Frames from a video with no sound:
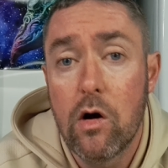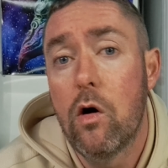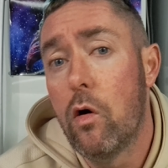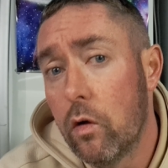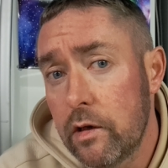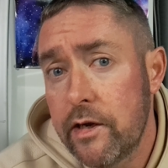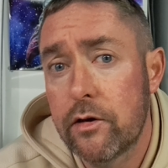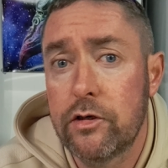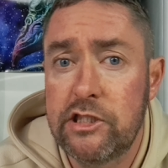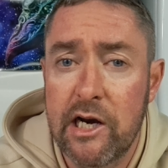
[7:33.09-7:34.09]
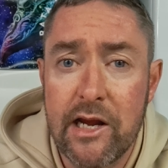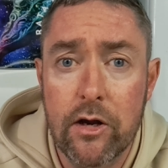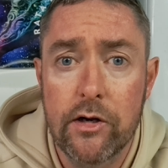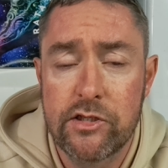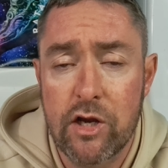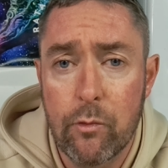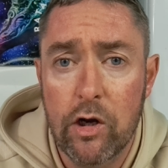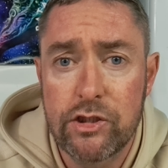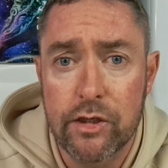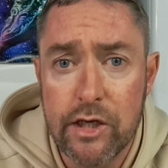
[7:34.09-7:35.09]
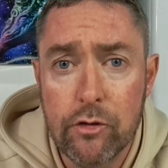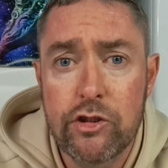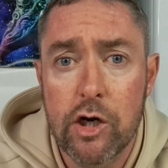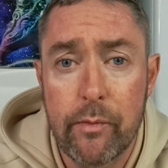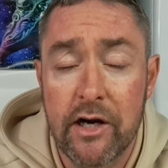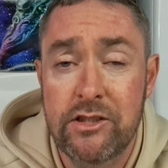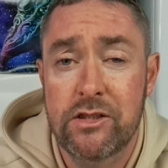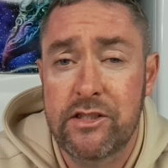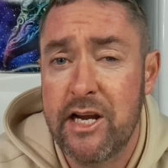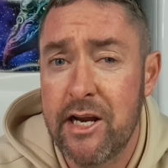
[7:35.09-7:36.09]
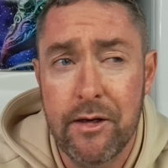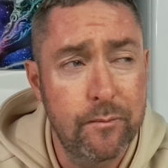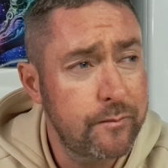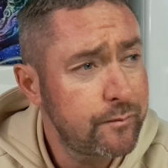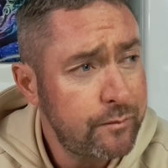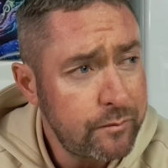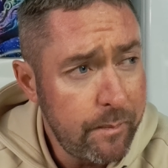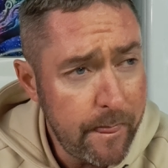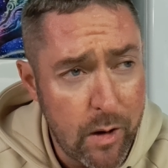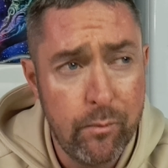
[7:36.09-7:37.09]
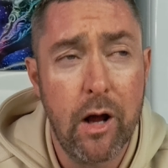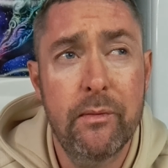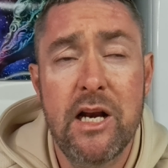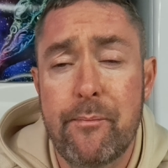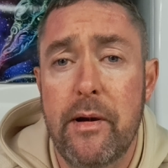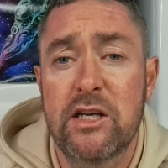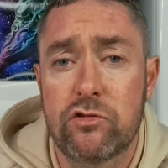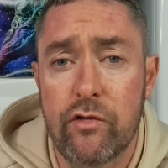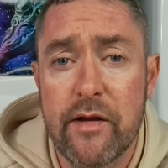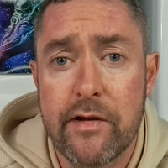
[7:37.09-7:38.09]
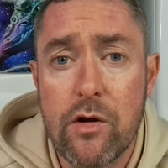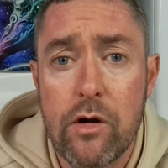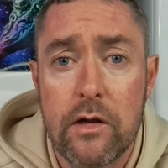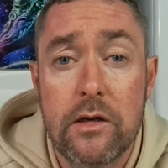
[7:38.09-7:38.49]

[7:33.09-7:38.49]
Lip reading: All the other chili guys I watch on YouTube, I just seen probably the best review.